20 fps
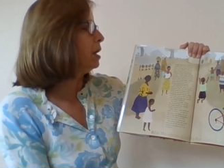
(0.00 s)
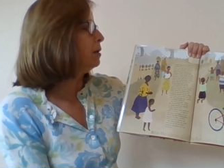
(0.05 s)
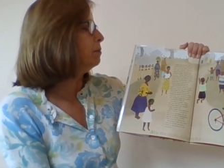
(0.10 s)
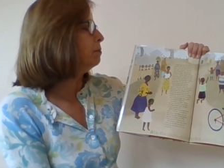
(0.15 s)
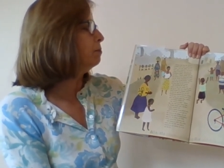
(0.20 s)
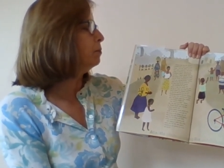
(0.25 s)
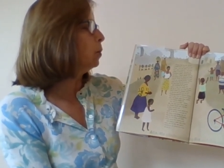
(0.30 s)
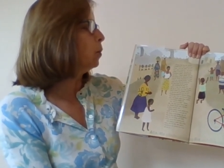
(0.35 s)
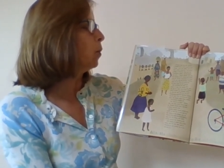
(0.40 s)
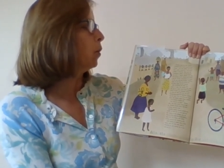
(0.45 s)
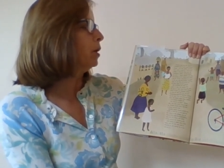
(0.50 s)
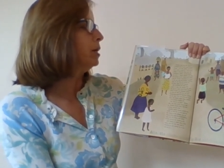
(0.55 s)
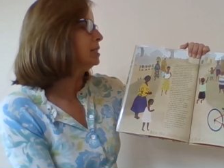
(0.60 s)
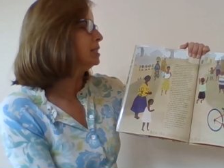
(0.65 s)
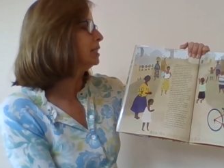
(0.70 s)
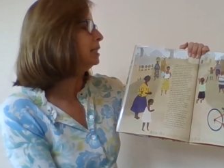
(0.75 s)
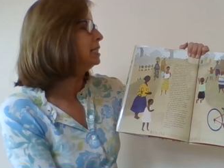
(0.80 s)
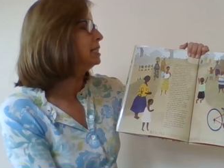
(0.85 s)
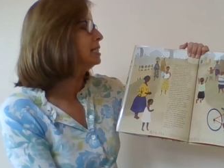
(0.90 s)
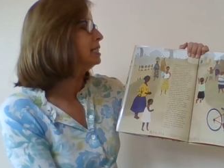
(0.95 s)
then more
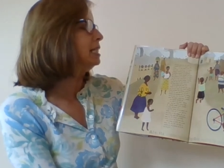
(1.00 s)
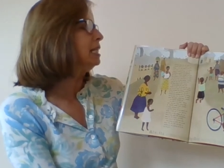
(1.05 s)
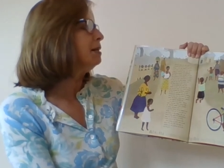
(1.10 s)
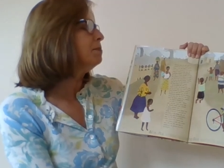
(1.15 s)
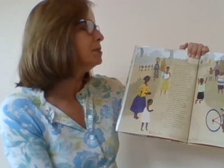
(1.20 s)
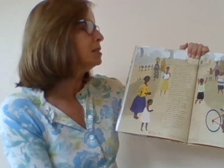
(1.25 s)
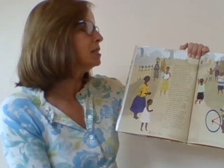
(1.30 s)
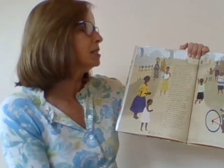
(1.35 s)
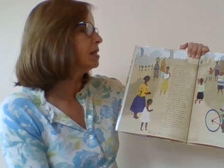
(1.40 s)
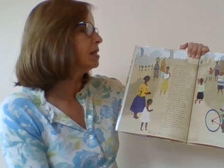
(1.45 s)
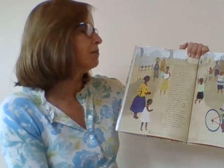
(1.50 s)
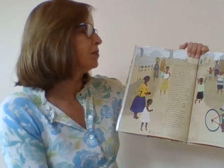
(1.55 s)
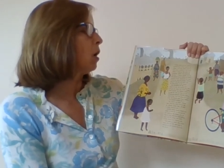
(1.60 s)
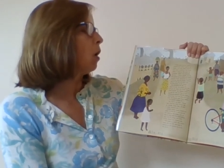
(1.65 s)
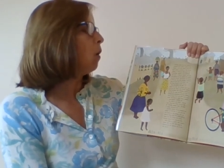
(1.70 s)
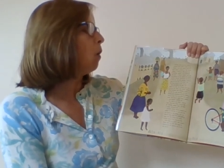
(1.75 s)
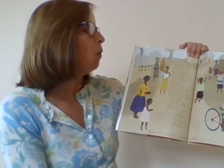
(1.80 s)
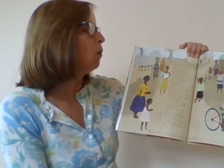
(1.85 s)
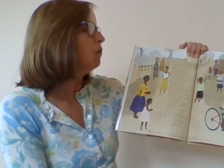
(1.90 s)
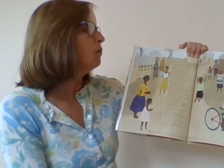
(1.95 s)
until it seems as if the
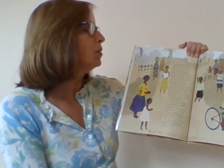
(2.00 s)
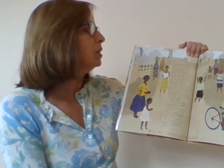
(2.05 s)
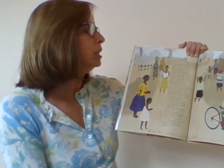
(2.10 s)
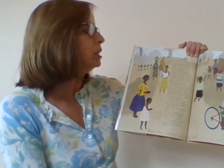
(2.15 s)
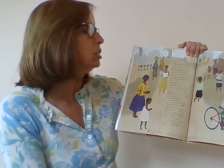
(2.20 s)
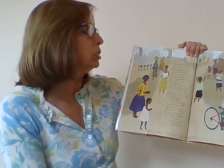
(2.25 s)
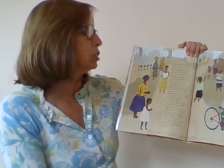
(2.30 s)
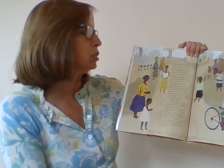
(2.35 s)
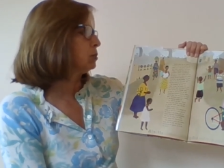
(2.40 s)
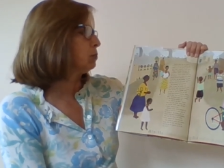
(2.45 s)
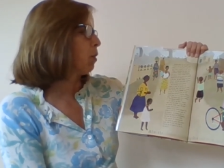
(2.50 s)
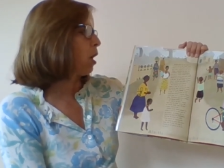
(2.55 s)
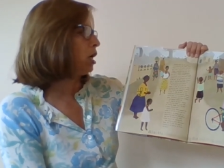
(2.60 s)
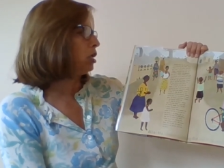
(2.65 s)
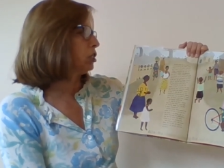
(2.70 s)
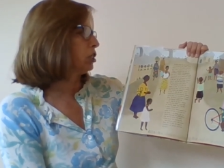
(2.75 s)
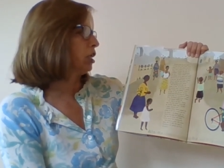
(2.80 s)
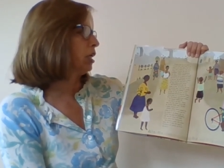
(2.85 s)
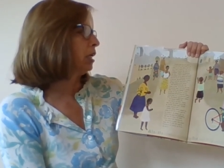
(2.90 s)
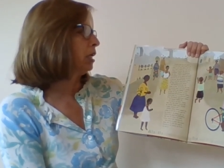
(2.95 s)
whole village is
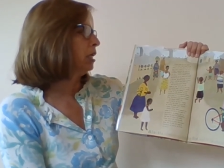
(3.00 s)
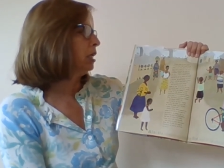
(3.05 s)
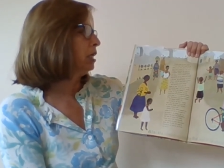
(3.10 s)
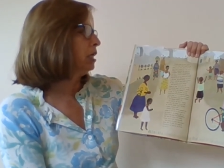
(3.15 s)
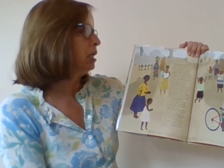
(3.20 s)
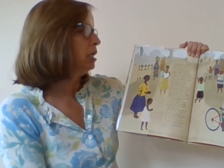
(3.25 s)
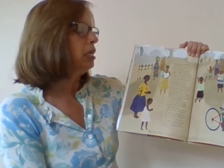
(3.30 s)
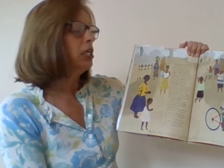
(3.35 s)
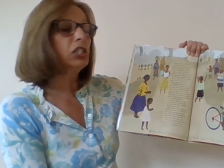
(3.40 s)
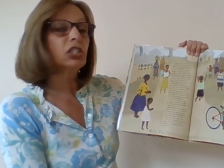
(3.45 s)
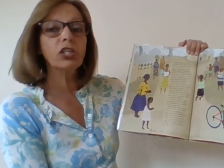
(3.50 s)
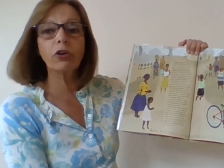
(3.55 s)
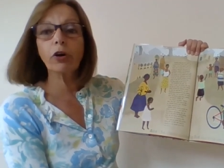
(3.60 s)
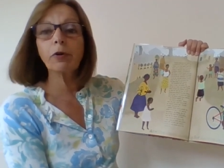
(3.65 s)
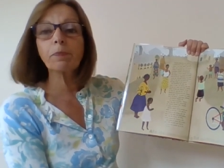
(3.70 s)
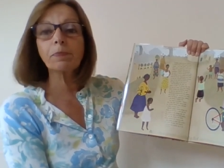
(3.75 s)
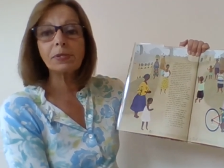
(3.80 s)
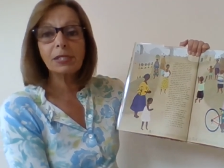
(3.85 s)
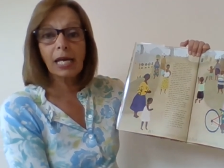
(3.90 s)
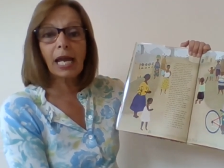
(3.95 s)
watching. She
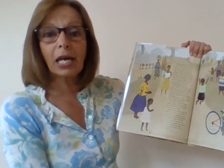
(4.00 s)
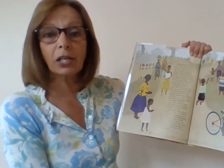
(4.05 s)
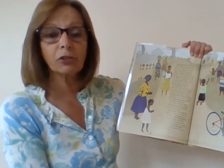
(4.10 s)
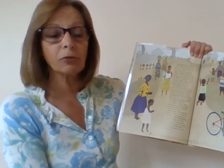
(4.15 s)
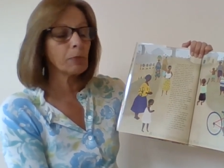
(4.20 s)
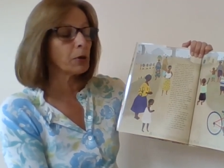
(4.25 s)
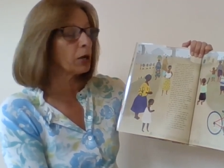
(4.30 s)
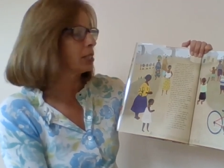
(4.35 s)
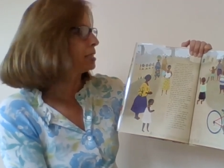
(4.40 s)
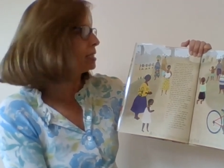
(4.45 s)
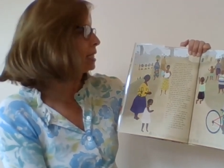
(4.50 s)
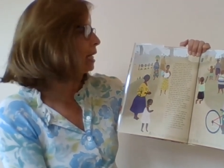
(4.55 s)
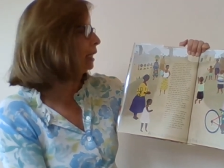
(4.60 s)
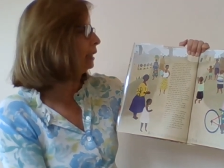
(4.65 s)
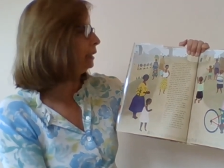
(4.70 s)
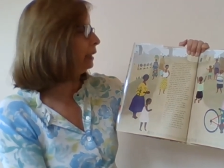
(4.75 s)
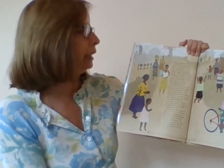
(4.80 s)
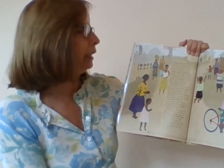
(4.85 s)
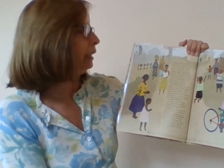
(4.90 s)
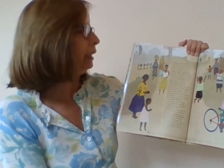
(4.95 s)
grips the handlebars
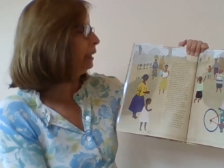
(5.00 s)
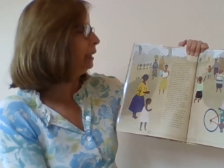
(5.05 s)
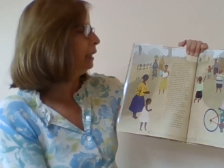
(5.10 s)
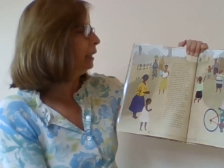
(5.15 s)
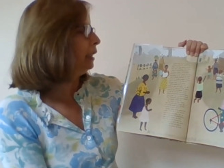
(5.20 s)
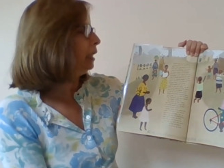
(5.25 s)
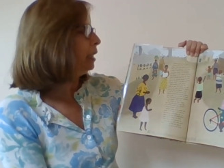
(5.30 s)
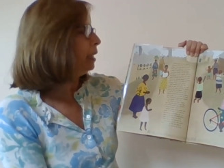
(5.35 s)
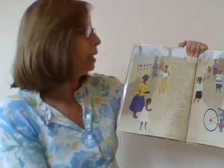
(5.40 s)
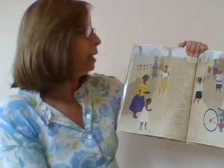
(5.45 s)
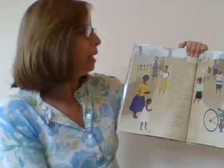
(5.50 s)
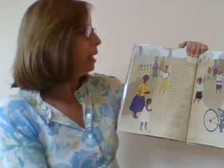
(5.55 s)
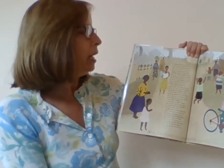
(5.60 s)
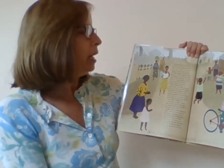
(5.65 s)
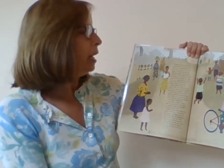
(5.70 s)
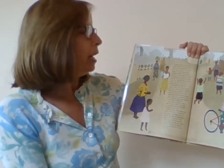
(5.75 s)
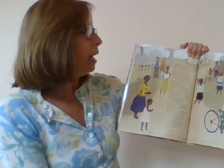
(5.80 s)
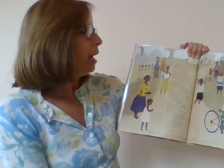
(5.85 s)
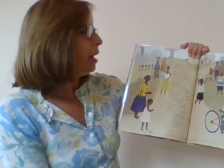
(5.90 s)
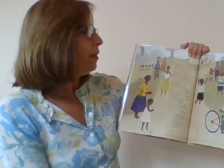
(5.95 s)
tightly.
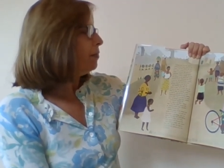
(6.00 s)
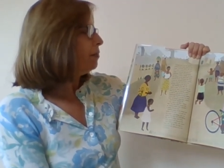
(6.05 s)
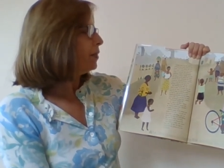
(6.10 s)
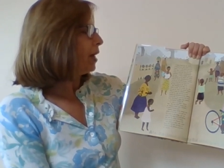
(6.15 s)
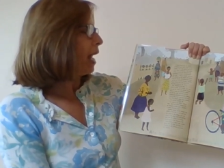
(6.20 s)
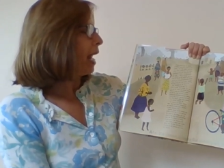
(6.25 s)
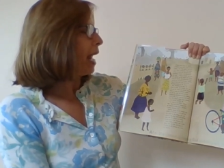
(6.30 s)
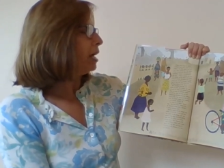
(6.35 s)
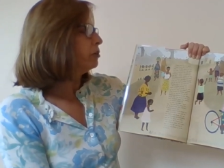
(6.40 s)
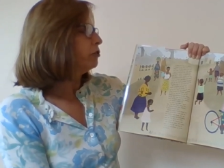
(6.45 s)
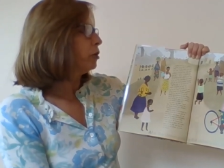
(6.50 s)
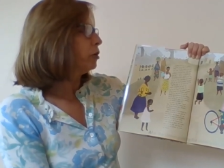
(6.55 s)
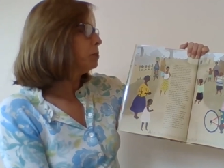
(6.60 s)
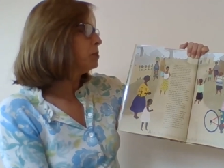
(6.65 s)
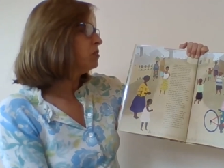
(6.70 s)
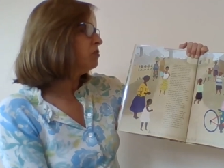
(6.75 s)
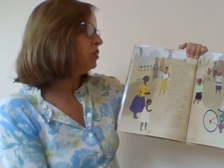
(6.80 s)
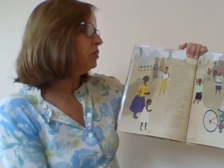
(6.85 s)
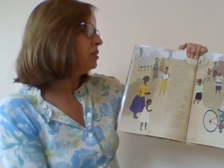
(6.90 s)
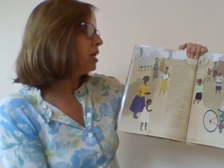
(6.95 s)
The hand grips
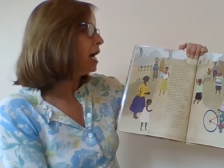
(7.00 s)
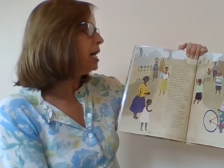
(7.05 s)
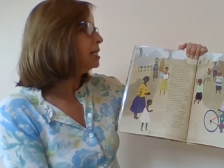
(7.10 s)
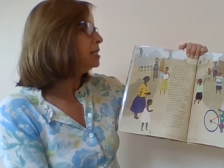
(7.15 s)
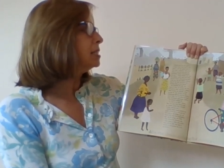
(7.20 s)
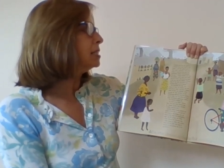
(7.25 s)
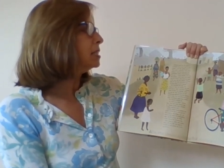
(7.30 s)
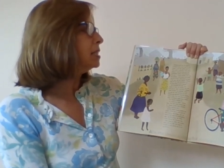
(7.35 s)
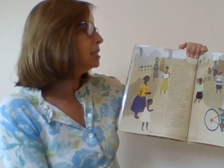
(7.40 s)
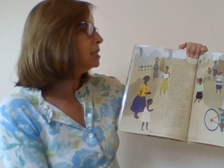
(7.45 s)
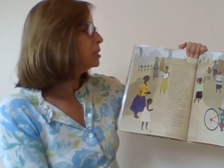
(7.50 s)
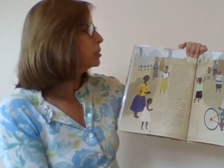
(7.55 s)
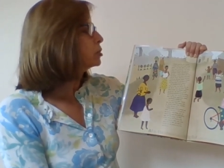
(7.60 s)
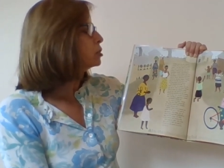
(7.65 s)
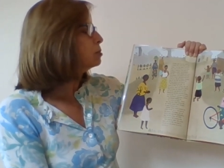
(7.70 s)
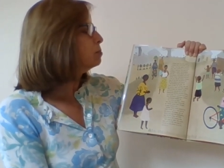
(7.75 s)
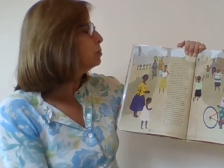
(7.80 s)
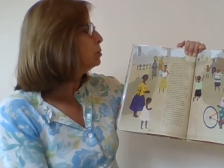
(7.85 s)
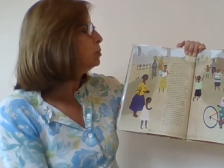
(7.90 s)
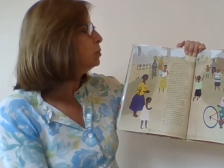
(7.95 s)
feel nice. They're
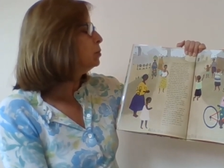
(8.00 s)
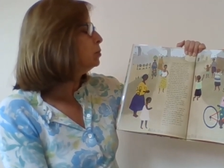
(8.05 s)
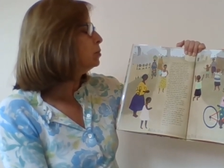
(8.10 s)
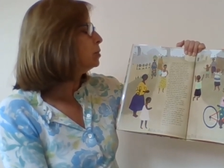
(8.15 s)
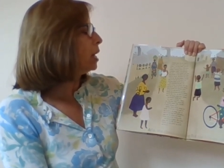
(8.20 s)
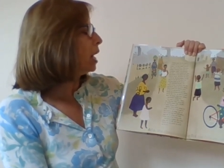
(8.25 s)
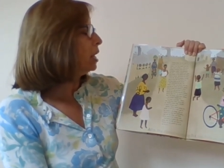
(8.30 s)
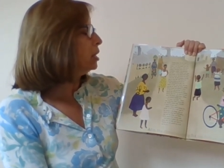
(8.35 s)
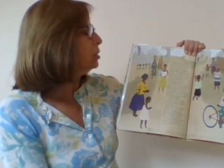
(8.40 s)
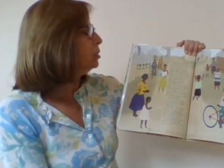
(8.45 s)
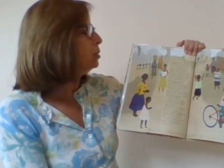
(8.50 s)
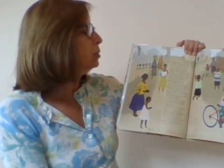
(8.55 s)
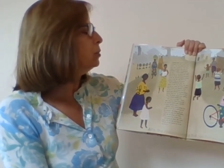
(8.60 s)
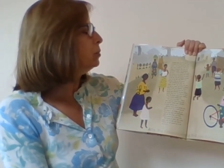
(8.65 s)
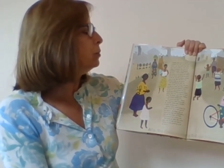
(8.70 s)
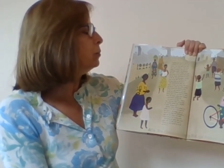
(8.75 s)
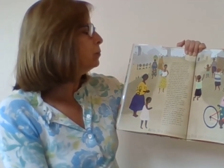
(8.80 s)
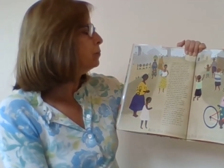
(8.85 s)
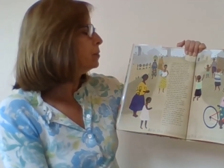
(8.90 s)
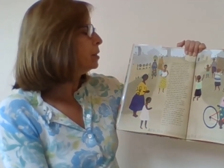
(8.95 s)
smooth and
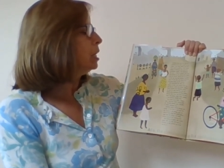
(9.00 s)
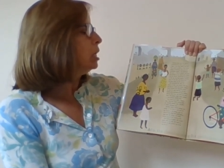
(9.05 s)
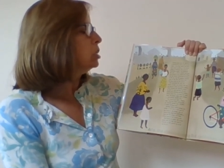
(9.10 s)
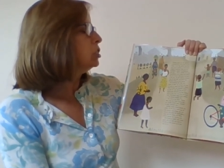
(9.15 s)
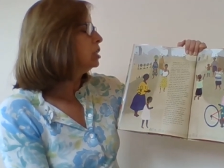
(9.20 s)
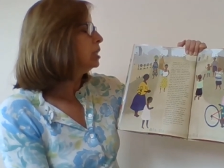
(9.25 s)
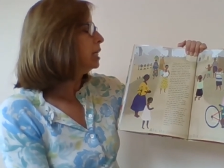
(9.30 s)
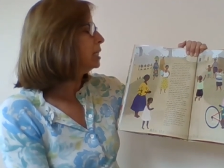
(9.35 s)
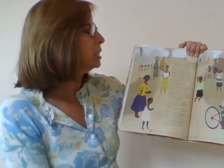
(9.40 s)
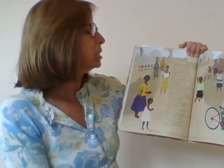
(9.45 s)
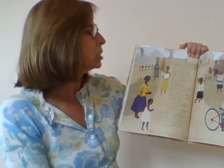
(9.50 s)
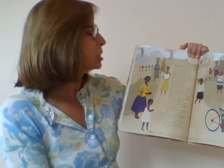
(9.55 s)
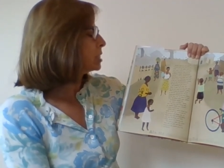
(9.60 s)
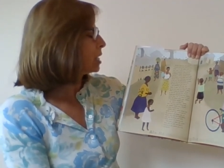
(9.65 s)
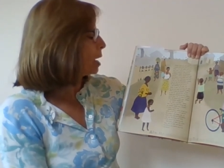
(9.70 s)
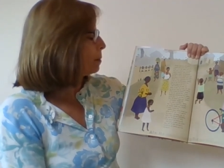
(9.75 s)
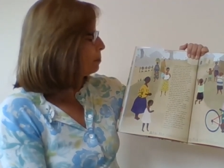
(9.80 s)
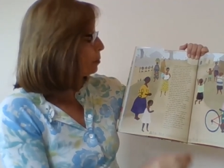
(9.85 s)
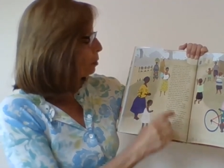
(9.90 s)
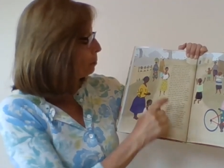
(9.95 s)
new. She hitches
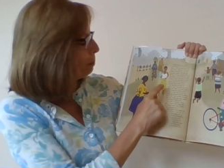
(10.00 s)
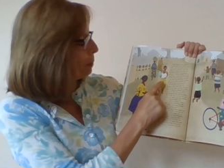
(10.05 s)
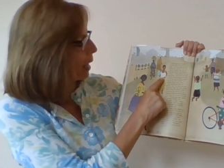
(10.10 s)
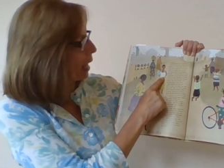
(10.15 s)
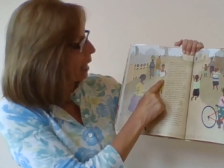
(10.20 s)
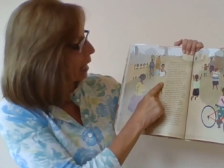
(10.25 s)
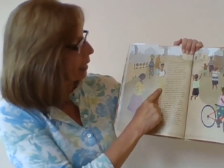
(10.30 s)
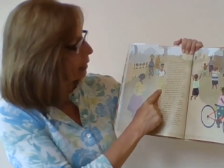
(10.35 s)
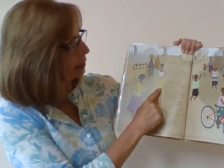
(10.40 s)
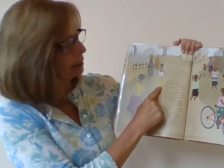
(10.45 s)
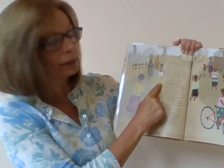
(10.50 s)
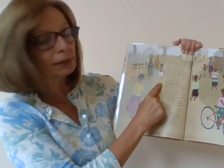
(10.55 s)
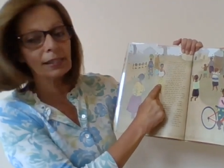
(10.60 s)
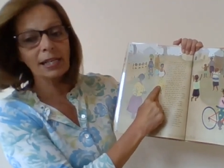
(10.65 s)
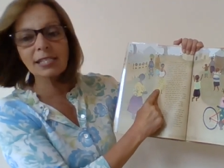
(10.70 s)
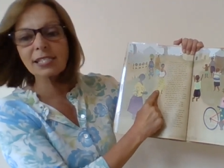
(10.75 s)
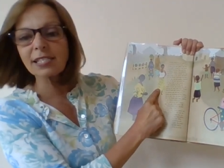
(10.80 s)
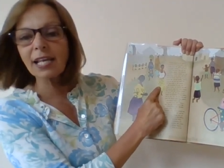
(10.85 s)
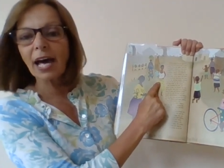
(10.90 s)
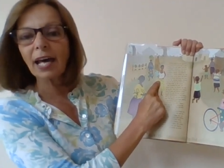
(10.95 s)
up her pang,
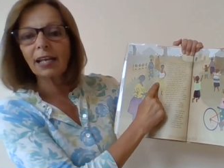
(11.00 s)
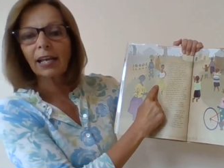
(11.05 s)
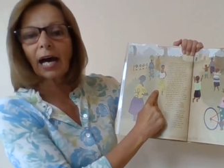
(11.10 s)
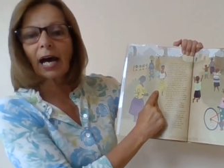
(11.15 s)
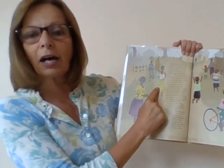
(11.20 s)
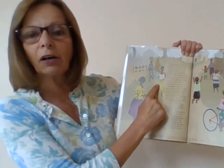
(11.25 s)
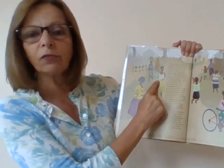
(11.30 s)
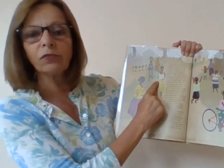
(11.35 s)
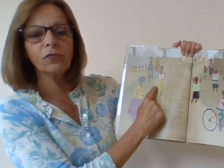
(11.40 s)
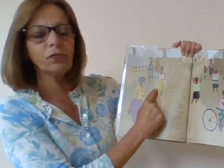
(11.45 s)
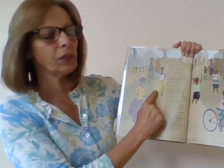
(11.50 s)
that's that out